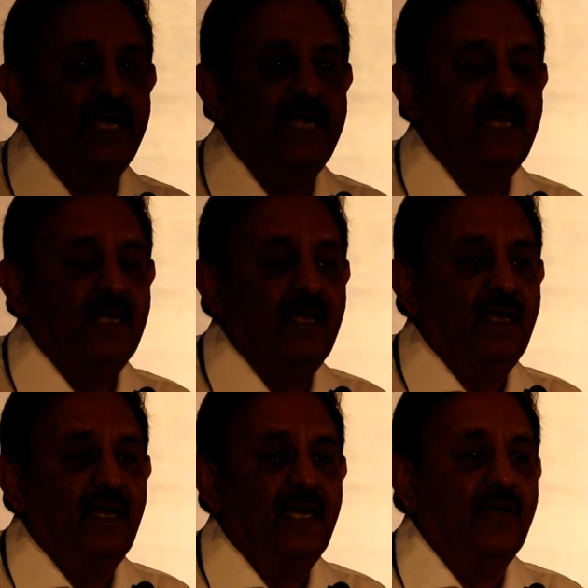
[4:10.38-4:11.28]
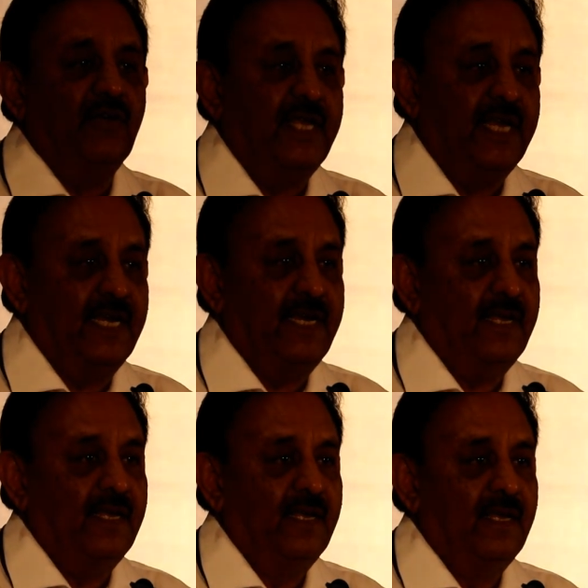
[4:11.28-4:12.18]
getting
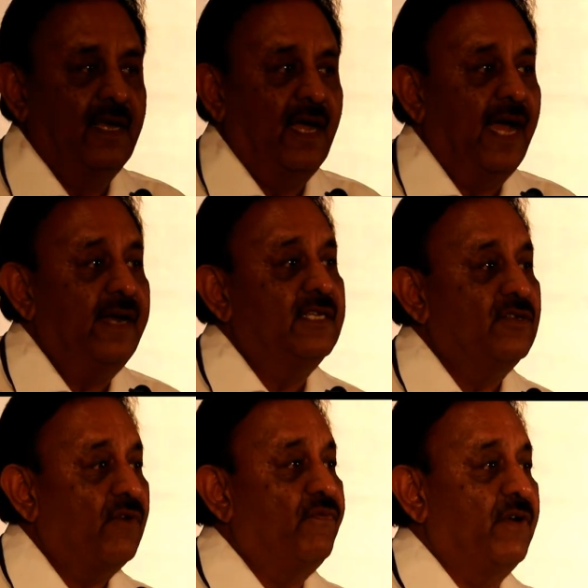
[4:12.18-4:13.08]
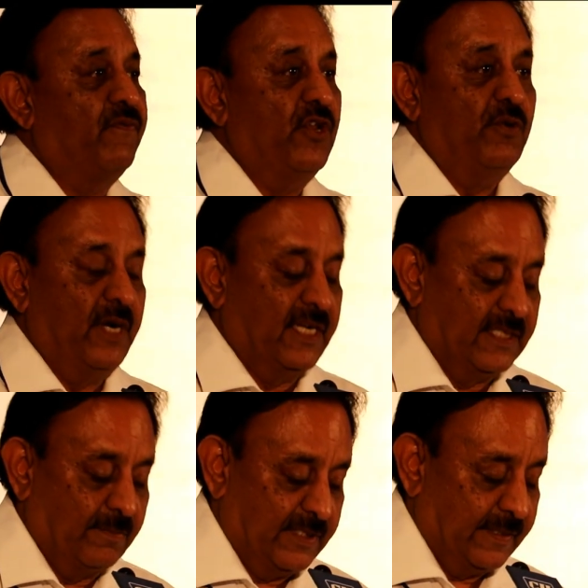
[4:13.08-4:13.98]
deteriorated and is not fit for human
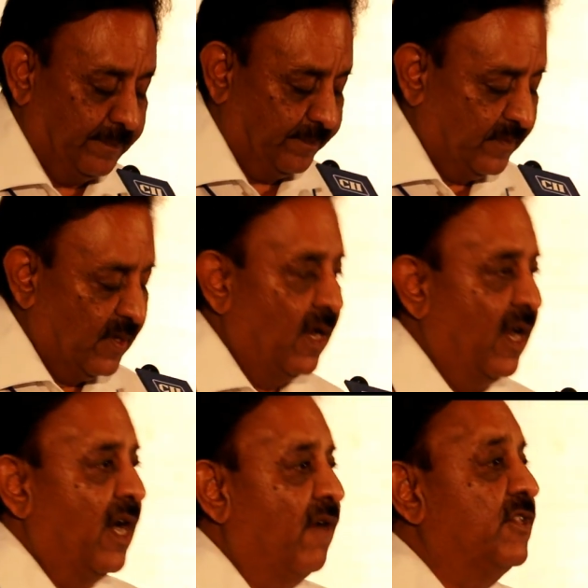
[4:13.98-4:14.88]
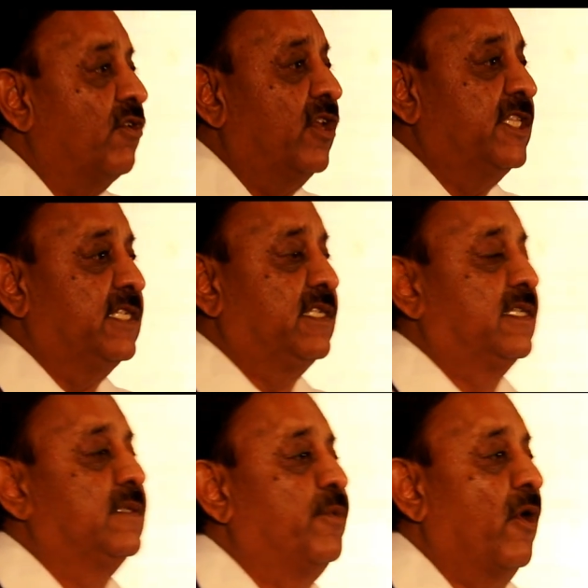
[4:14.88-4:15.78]
consumption. And with all
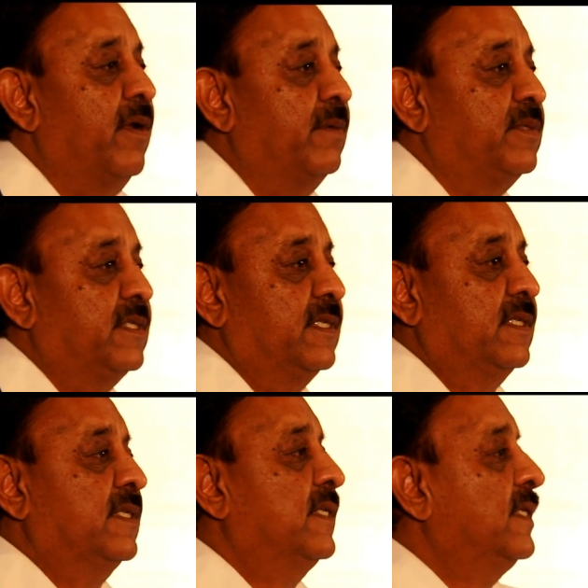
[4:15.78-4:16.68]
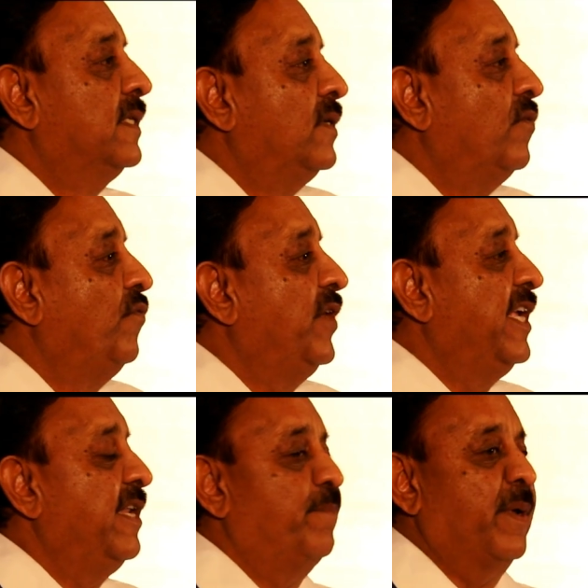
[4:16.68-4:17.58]
these problems,
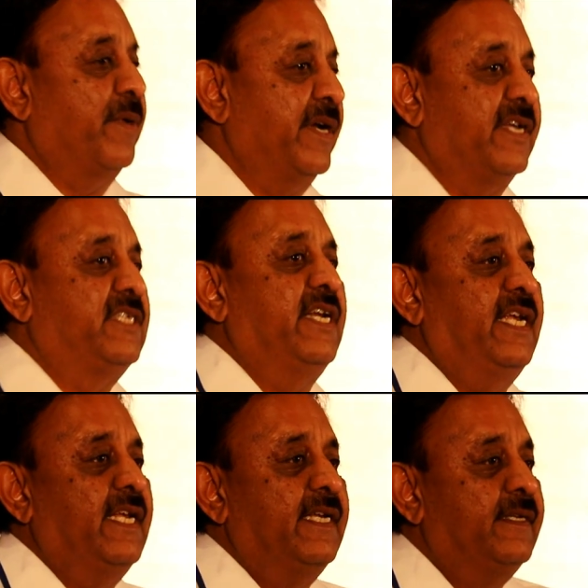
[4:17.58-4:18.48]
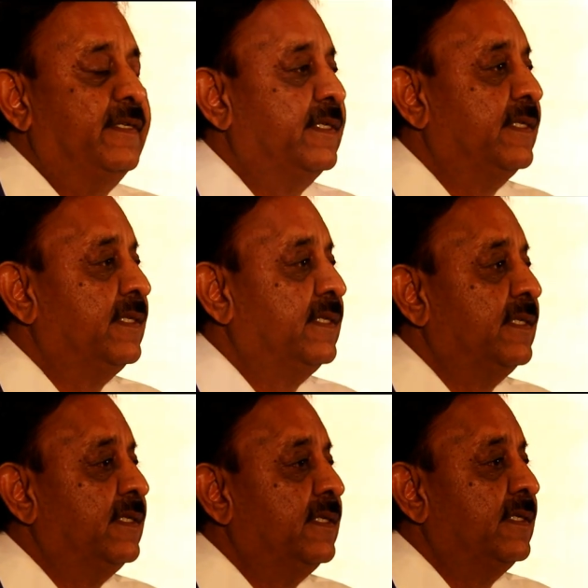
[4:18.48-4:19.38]
we in paper industry
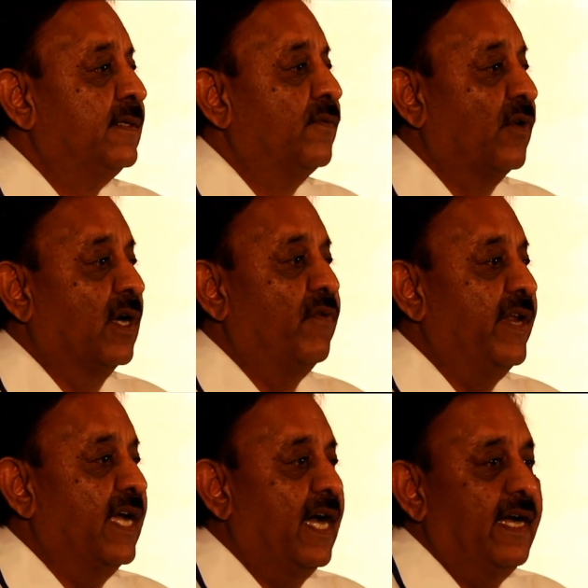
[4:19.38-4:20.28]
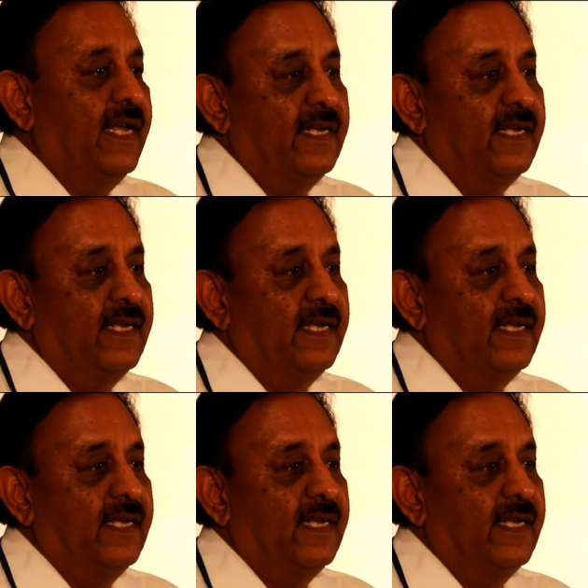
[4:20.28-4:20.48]
work very hard